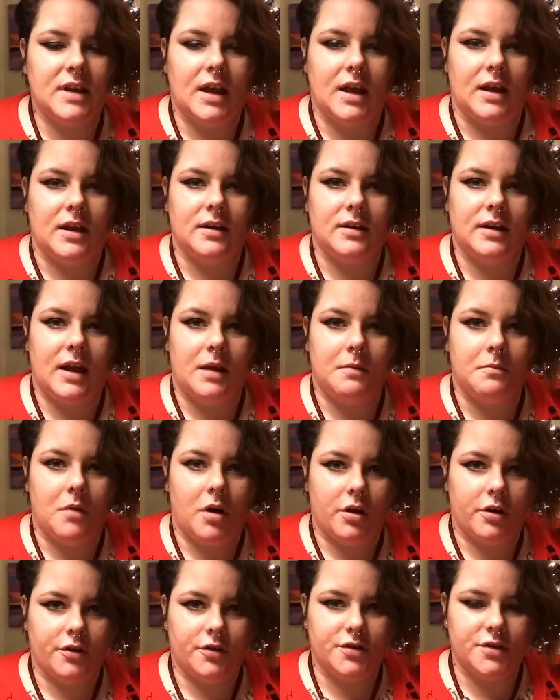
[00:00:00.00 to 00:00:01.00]
and a
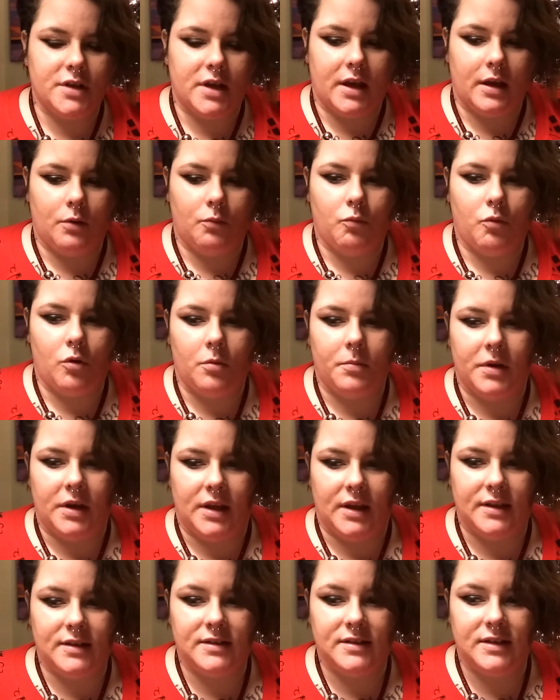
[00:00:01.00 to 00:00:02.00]
modern day
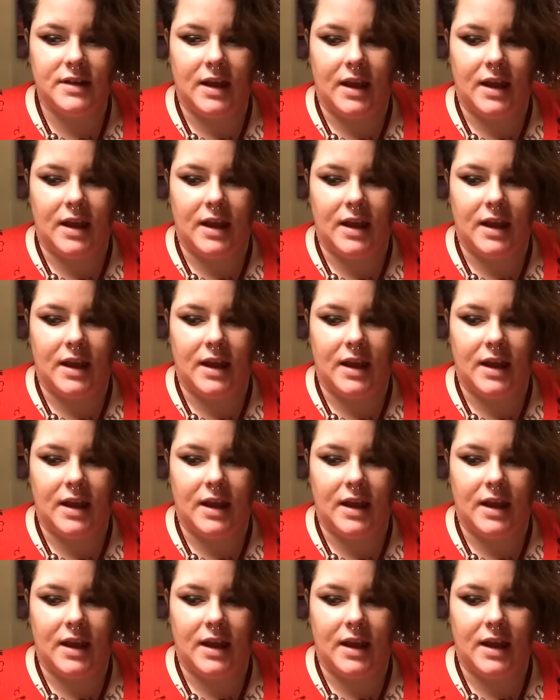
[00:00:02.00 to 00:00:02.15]
womanist,